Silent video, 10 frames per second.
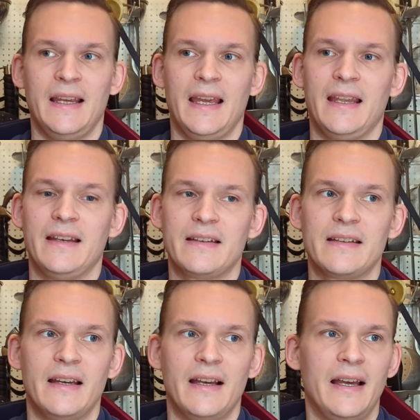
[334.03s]
And
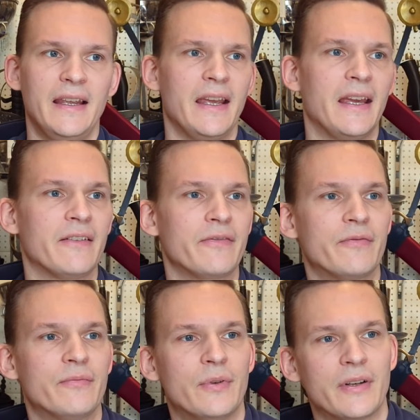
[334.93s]
I have
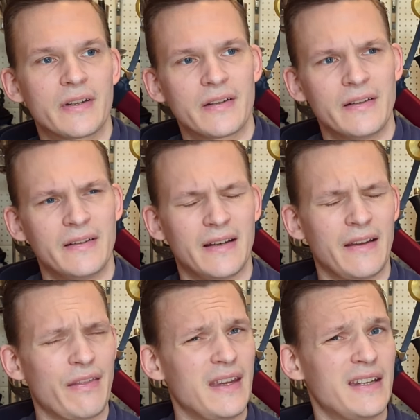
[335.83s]
what I
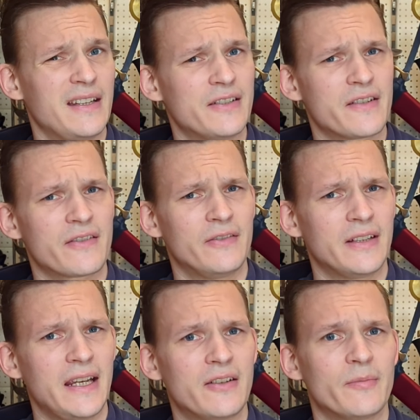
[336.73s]
think in English is called
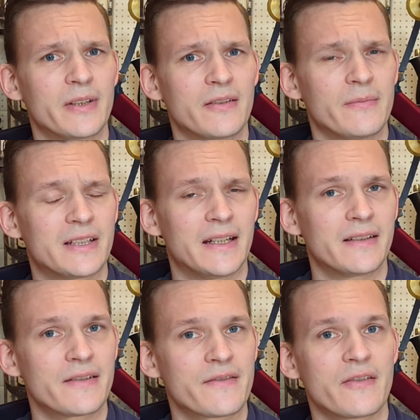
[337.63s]
atopic
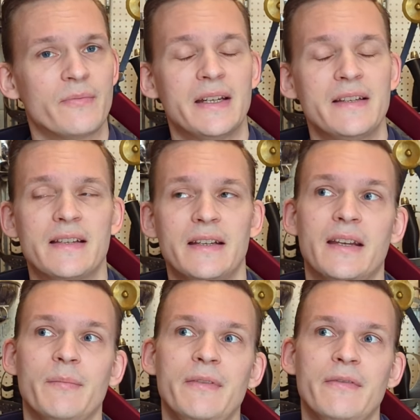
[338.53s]
dermatitis. So my skin
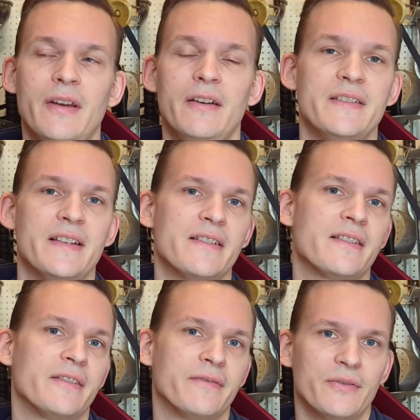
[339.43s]
can be very
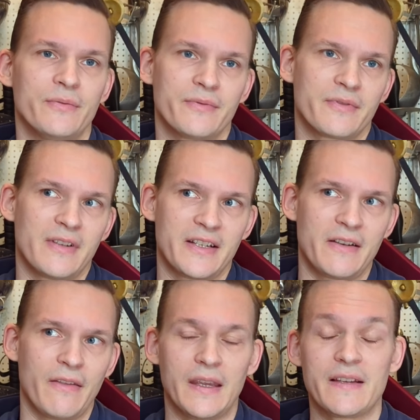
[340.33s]
sensitive to
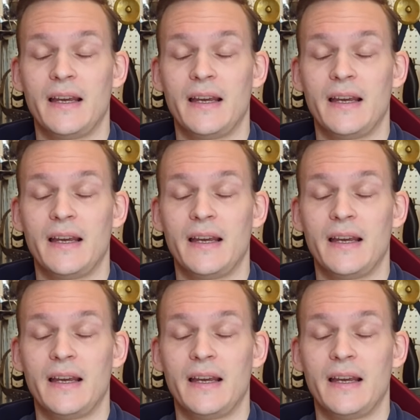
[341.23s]
scratchy things.